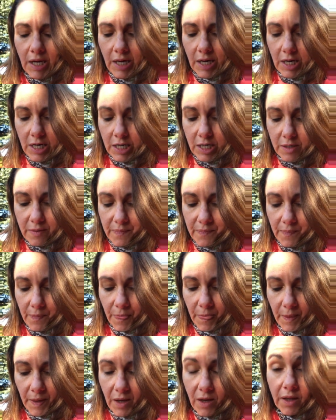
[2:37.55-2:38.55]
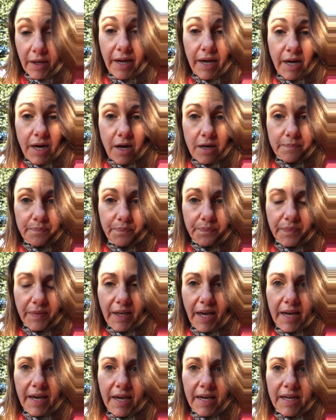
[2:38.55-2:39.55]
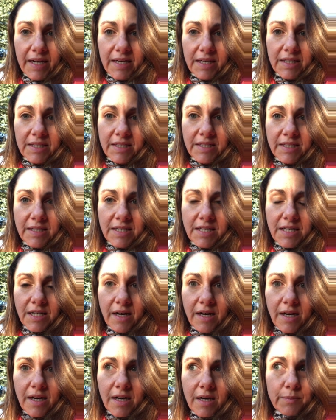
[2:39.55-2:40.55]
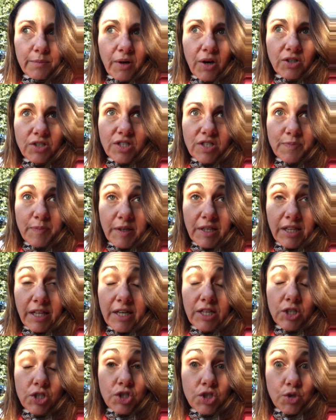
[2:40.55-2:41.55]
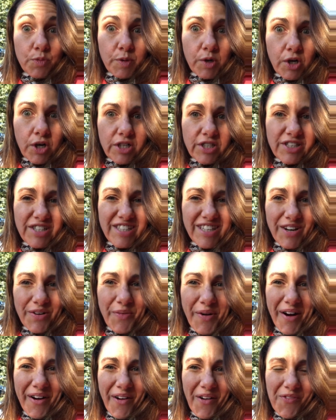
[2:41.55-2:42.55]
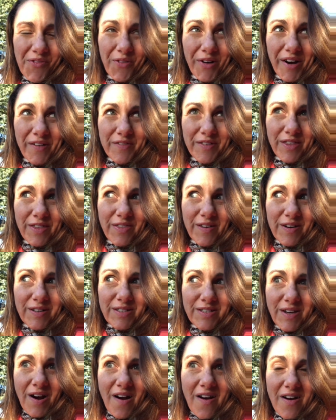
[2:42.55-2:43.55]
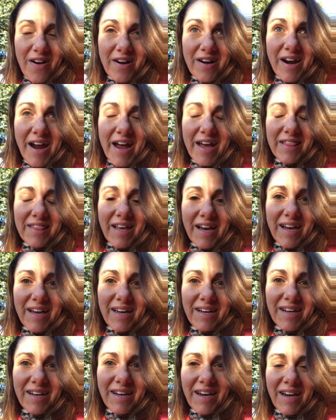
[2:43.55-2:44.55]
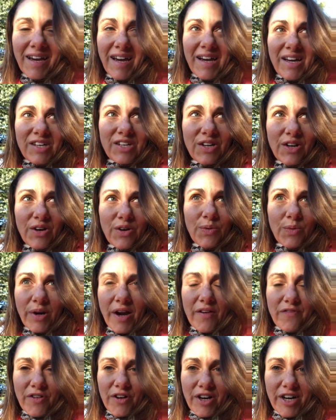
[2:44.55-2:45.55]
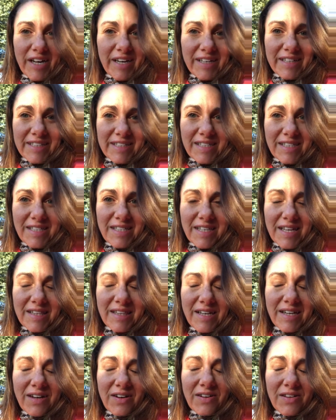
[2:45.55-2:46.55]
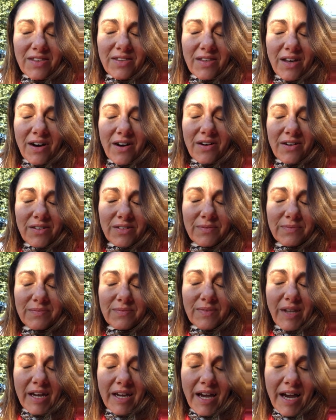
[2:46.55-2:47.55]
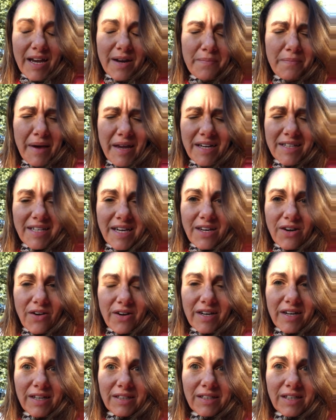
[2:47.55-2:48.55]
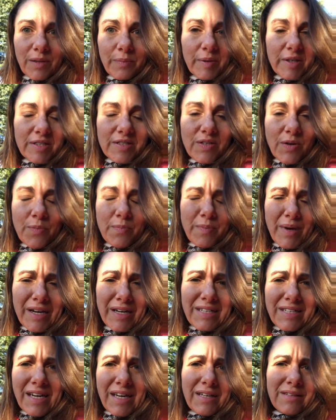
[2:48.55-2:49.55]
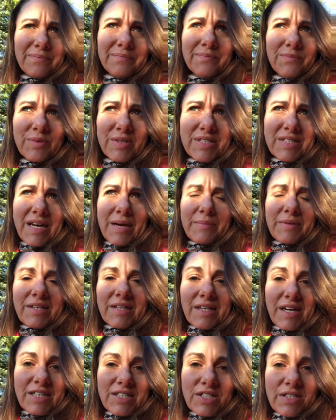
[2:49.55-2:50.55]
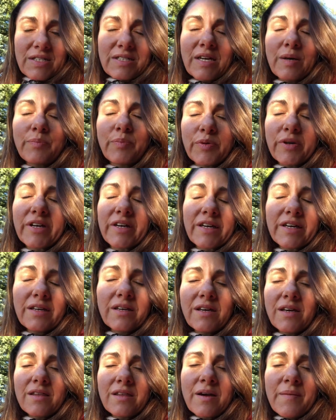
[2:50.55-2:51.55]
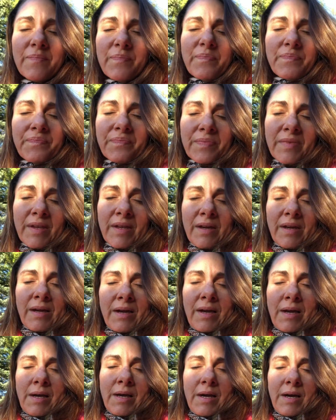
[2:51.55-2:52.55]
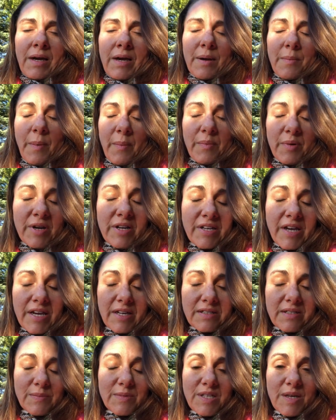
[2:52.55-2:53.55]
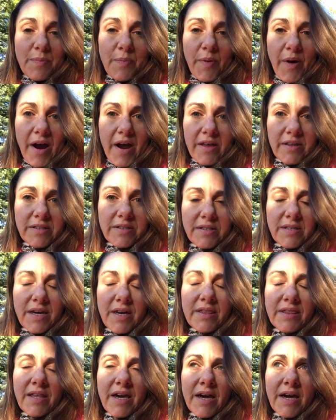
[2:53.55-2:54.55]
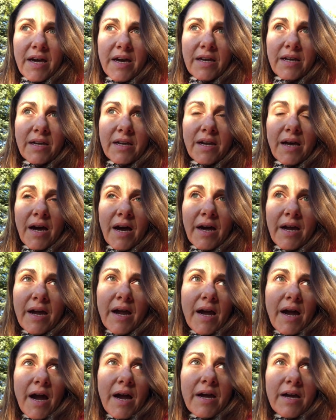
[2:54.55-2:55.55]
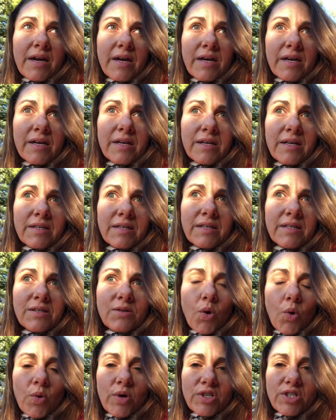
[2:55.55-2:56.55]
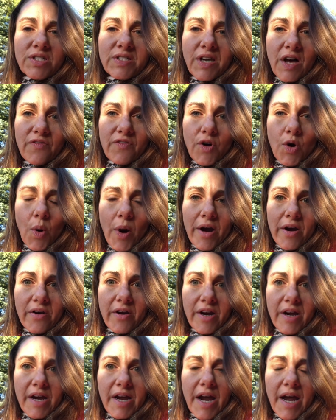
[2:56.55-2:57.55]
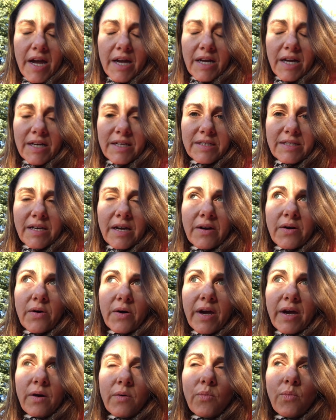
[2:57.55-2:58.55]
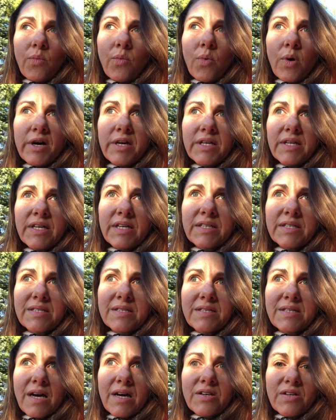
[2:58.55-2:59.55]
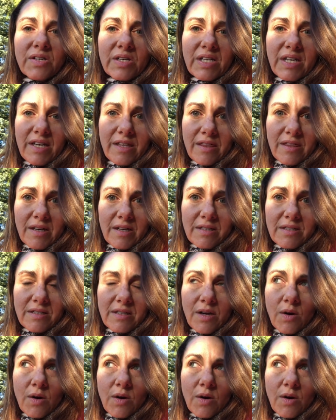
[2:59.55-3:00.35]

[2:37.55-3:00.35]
Um, I'll get up and um, I'll just be like super conscious and aware of whatever the thoughts are, and then, you know, whatever it is, and then I'll, I'll like kind of meditate on it a little bit. So meditate, what does that mean? I just like breathe. I remember to take some deep breaths, and then I, I go into self-inquiry and I say, okay, what is underneath this?